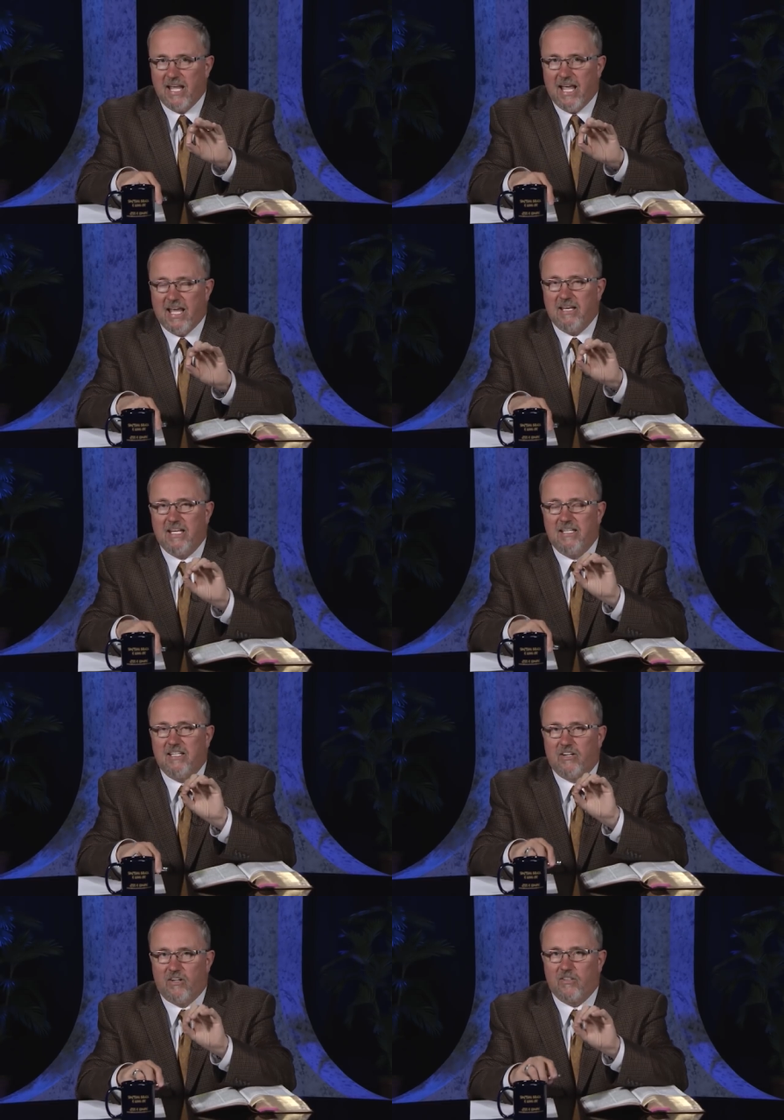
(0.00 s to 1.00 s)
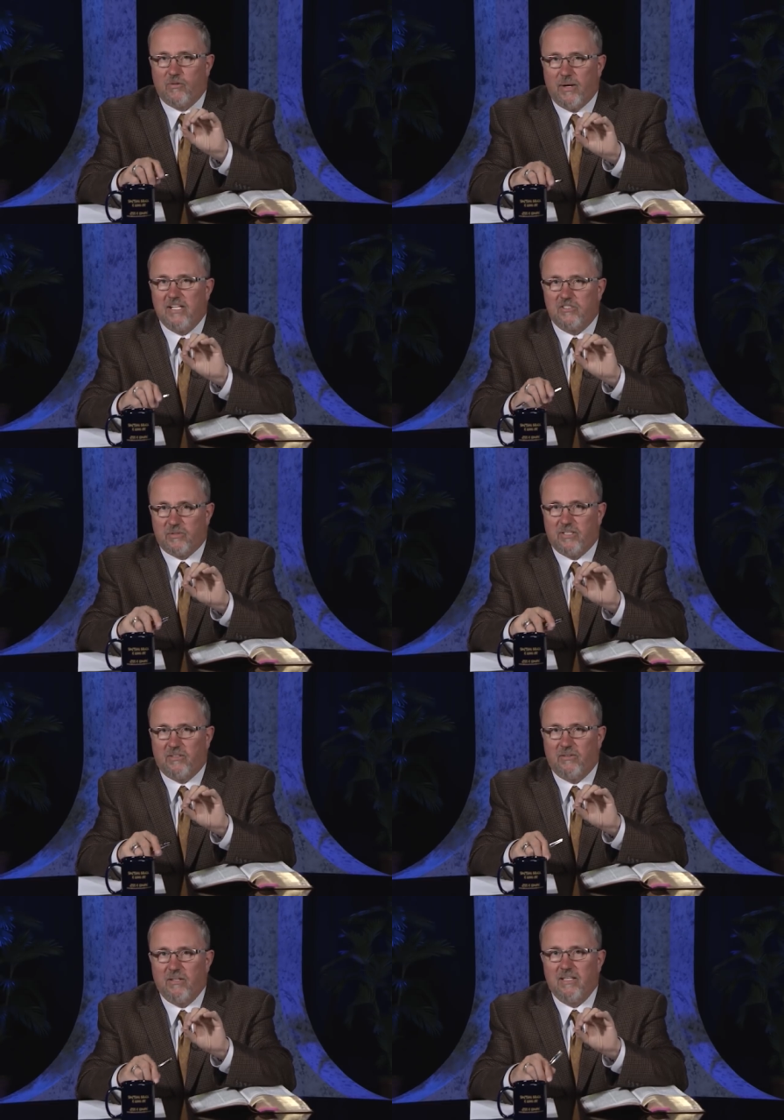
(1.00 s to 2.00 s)
And in the earthquake
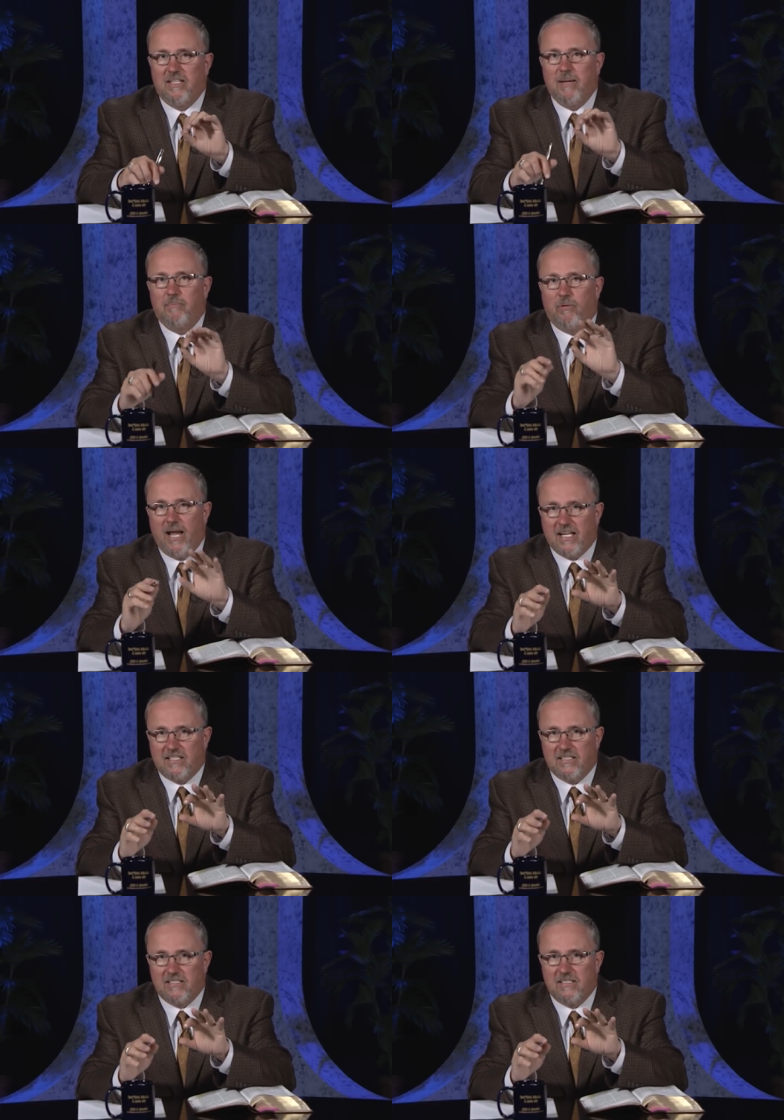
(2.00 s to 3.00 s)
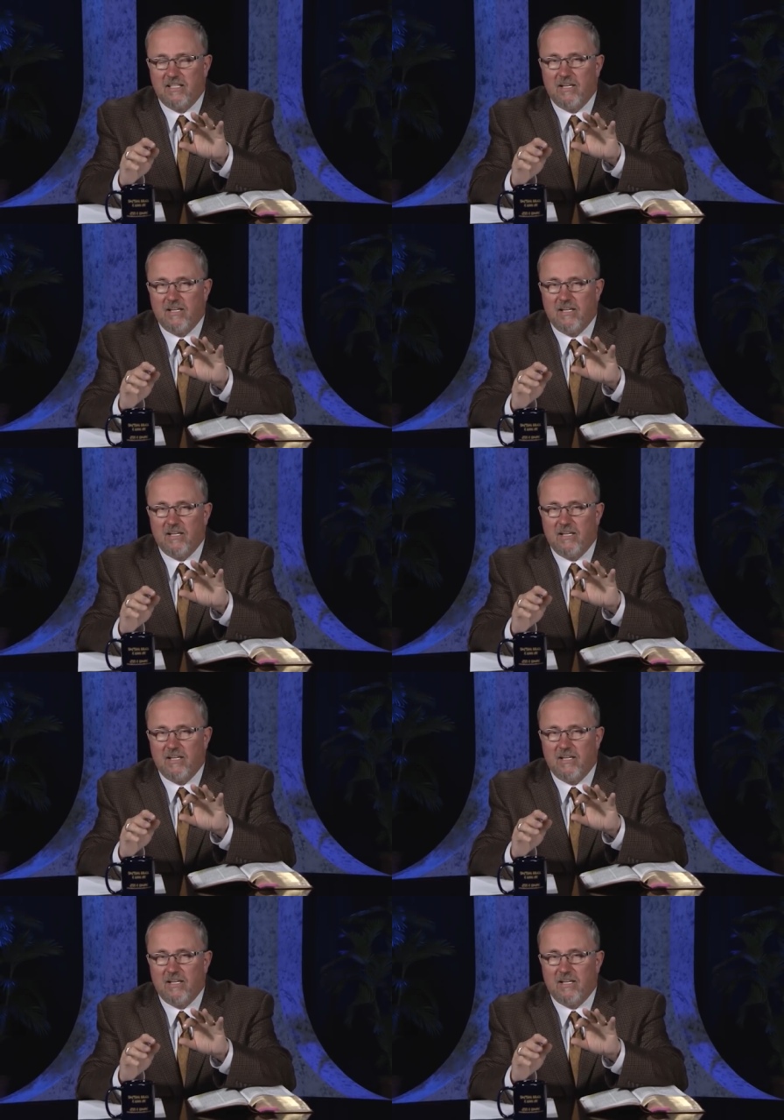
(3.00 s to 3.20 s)
drill, they practiced